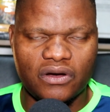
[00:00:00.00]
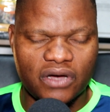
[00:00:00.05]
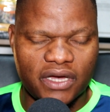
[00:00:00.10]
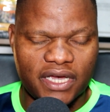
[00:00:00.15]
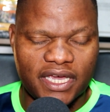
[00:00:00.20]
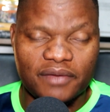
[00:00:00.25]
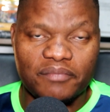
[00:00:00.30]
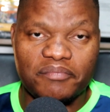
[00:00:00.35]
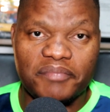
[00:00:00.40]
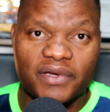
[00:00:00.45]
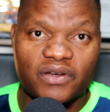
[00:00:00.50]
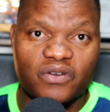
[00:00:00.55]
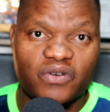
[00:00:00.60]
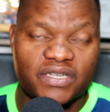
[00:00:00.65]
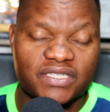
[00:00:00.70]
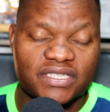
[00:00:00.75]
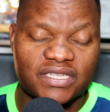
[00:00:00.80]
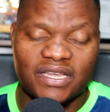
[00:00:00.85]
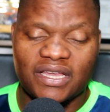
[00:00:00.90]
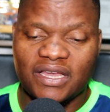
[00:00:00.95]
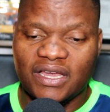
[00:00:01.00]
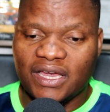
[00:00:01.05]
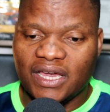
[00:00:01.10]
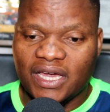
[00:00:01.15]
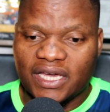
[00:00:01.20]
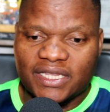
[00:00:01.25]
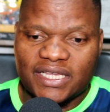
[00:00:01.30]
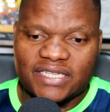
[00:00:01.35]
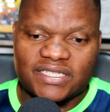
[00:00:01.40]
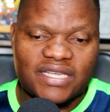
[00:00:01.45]
and
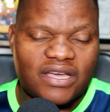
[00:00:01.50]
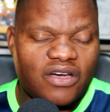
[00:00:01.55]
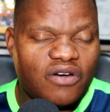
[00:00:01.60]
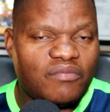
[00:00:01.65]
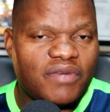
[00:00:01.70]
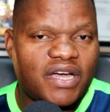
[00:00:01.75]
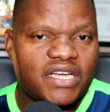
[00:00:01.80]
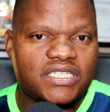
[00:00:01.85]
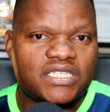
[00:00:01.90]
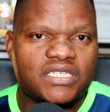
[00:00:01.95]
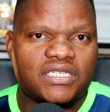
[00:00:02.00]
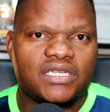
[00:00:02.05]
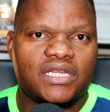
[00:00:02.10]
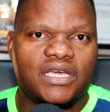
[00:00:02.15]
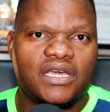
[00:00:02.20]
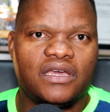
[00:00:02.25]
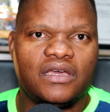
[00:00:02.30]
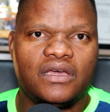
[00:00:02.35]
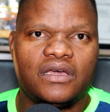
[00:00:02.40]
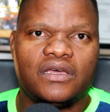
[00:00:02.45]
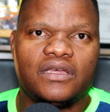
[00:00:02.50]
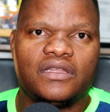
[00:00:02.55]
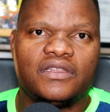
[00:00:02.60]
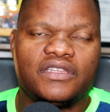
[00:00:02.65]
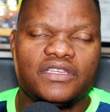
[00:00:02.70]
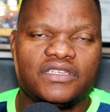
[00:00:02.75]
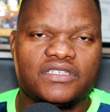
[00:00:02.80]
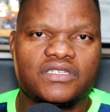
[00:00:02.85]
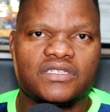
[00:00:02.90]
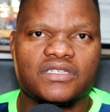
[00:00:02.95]
backwards. That's how much
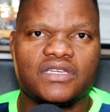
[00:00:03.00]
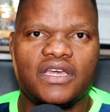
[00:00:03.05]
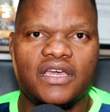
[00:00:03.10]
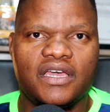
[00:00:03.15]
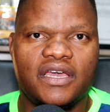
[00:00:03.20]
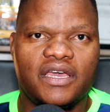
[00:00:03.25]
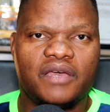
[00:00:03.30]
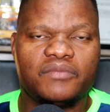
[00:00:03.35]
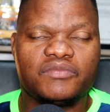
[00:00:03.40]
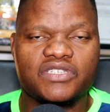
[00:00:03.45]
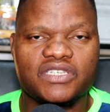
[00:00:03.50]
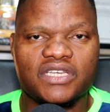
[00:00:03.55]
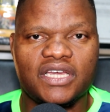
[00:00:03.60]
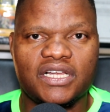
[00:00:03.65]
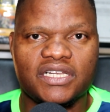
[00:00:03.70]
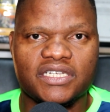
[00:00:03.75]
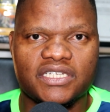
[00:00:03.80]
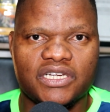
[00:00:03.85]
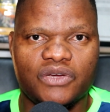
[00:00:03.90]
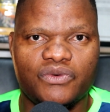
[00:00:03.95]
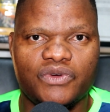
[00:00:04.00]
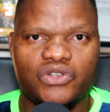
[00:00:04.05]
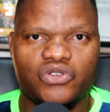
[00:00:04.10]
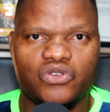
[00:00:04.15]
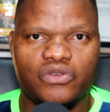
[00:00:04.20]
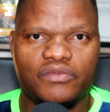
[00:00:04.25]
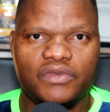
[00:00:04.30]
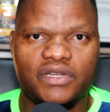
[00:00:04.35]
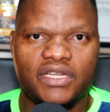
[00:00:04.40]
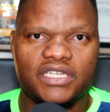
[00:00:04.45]
these MC Alger were
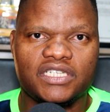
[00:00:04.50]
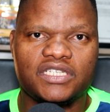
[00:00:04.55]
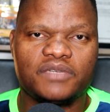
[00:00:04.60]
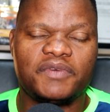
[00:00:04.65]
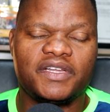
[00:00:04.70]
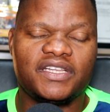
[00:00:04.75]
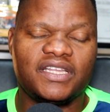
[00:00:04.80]
dominant. But